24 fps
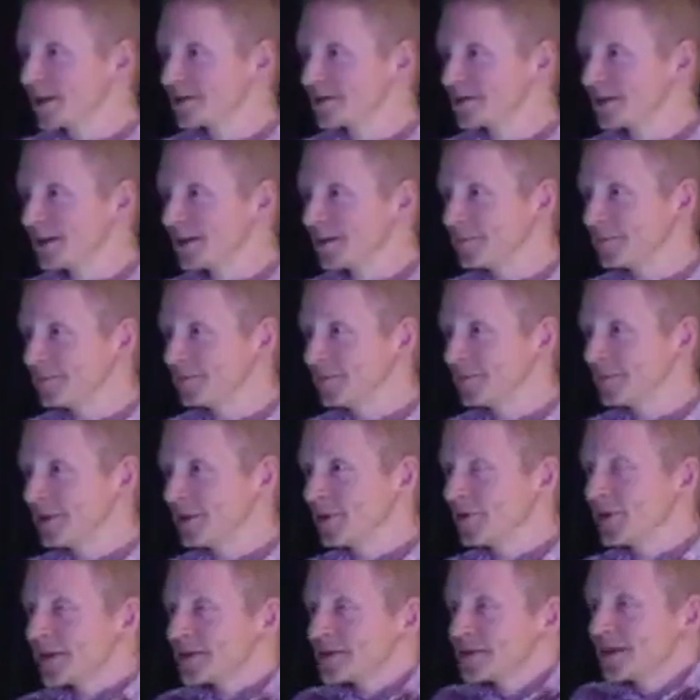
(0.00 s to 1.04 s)
time. Now
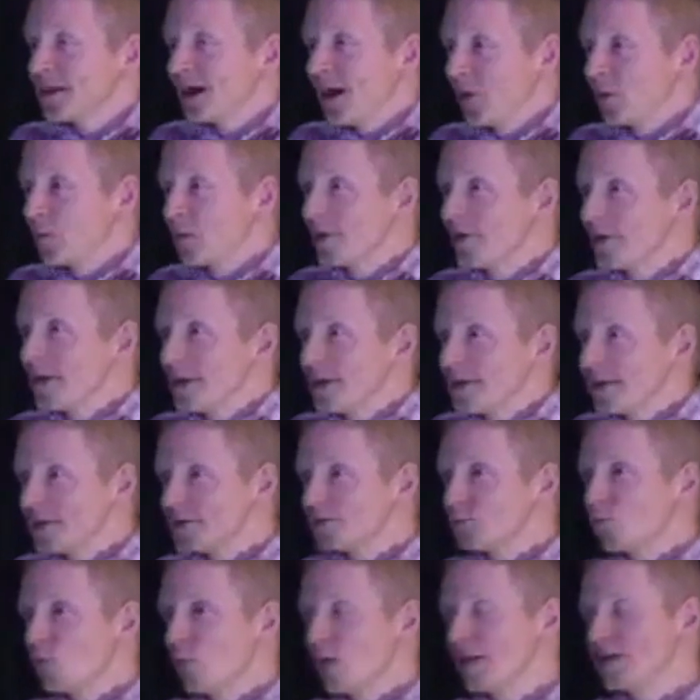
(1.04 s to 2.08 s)
that's not what, this
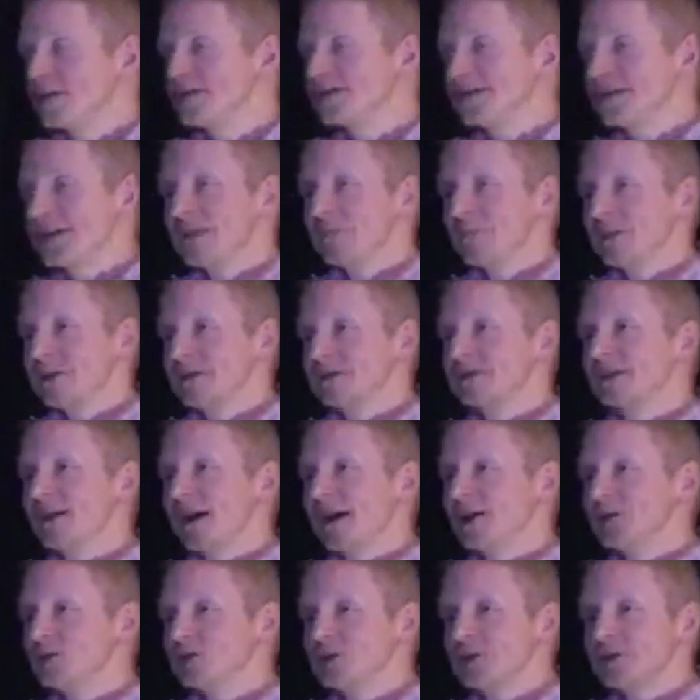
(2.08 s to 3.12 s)
one statement is not
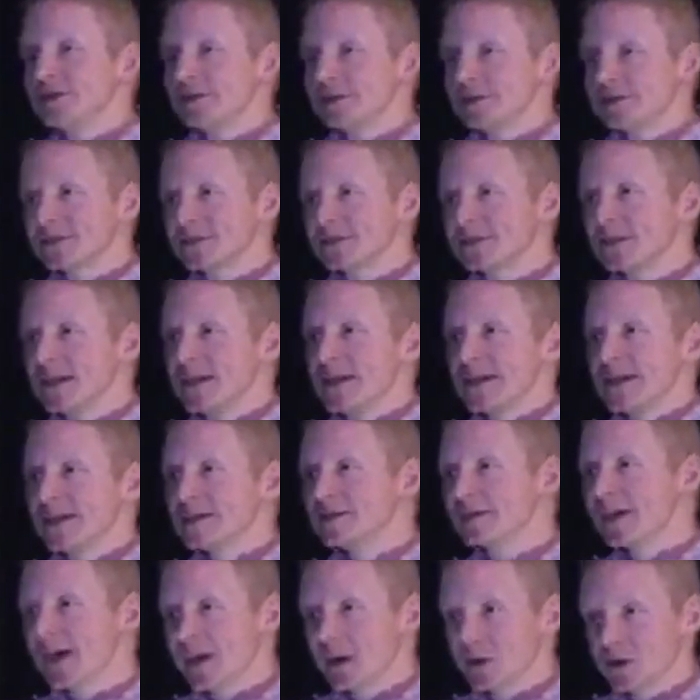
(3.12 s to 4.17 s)
Jesus's
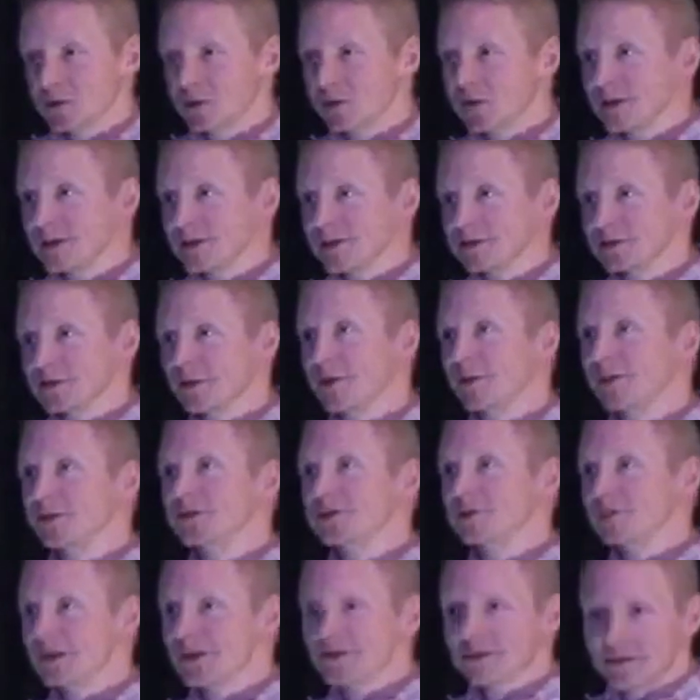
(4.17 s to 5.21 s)
entire treatise on
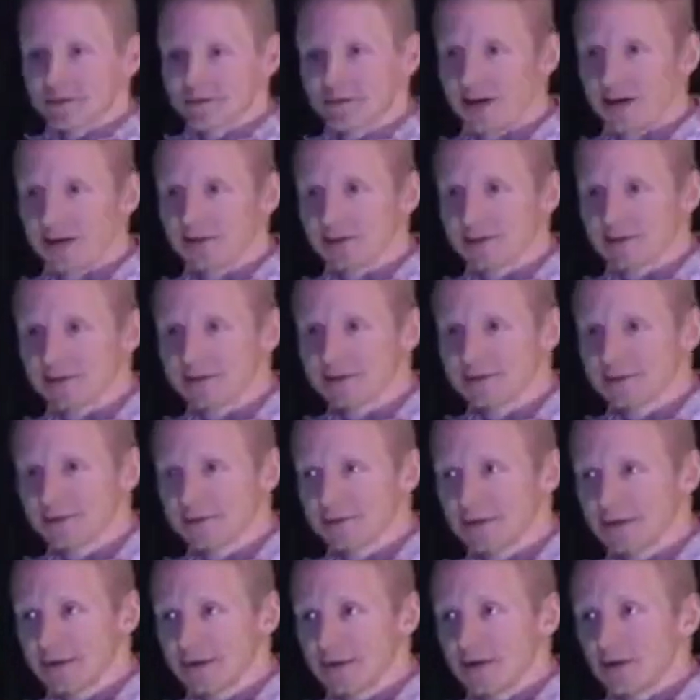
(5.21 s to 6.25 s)
domestic violence.
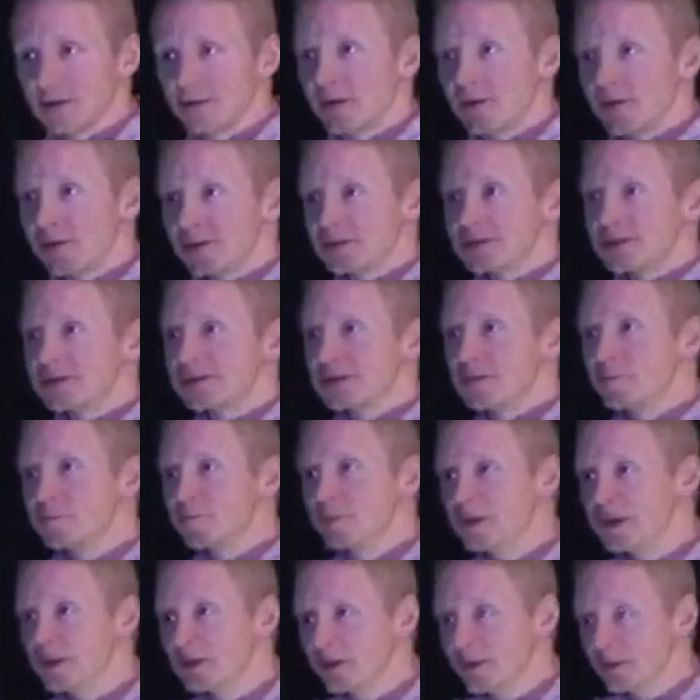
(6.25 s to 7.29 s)
Right, this is a
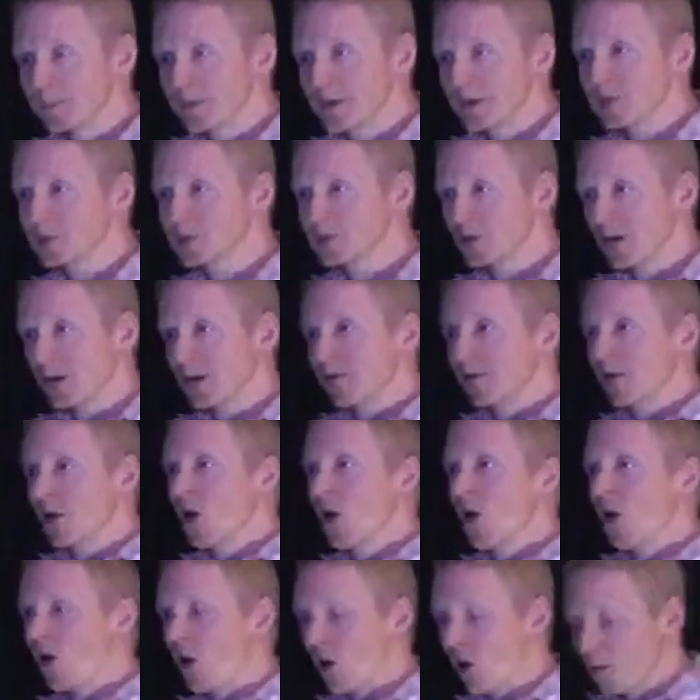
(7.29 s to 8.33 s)
bigger picture of all